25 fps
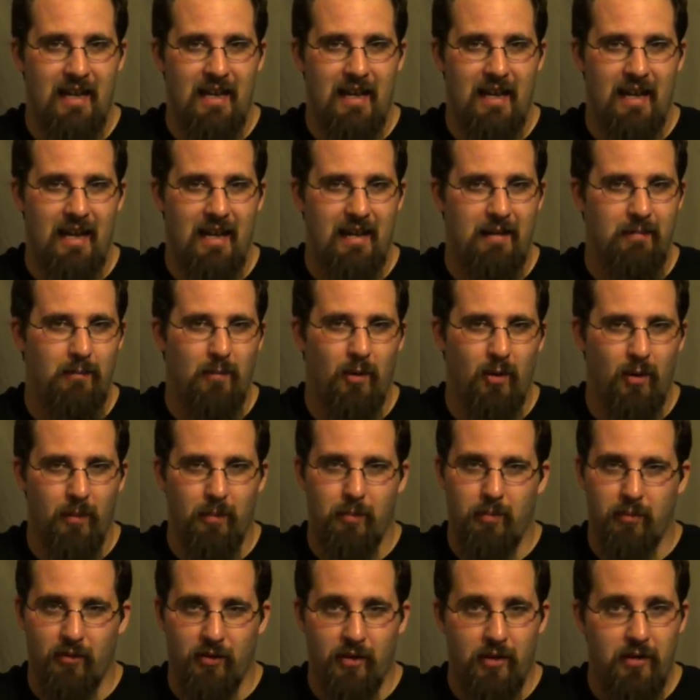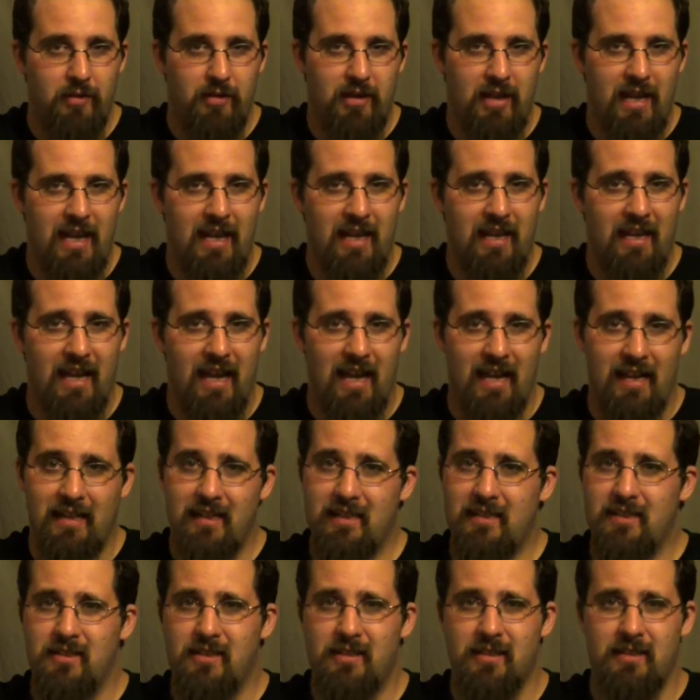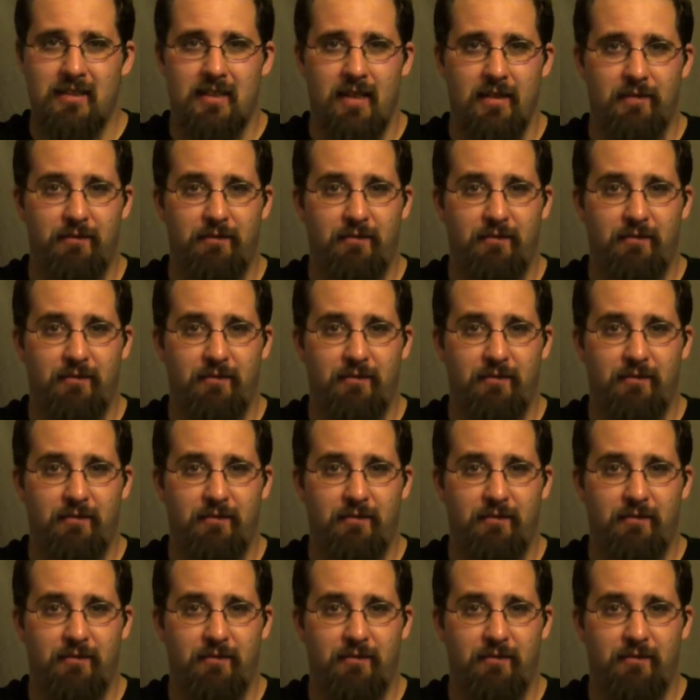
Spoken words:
and more brooding, and it's just a